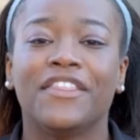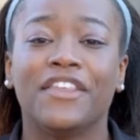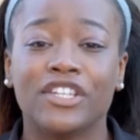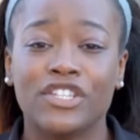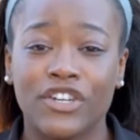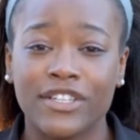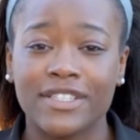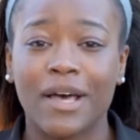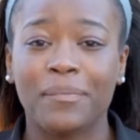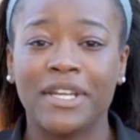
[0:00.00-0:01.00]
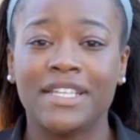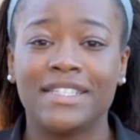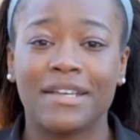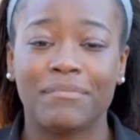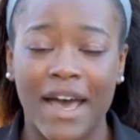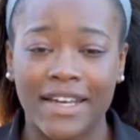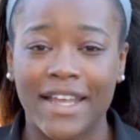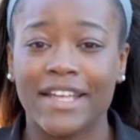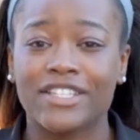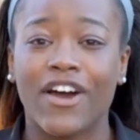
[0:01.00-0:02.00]
The insurance company said my
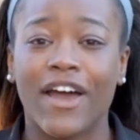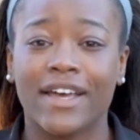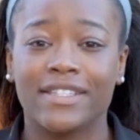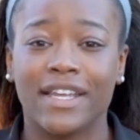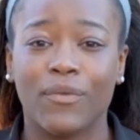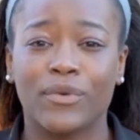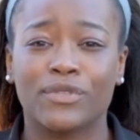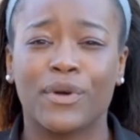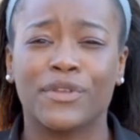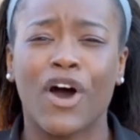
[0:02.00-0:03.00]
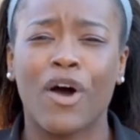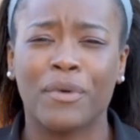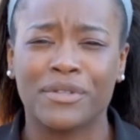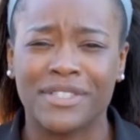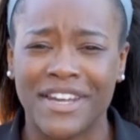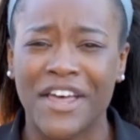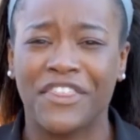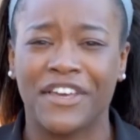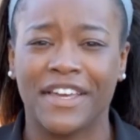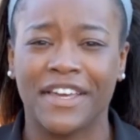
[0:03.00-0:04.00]
dad's car accident was worth almost
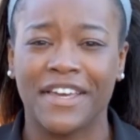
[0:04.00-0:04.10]
nothing,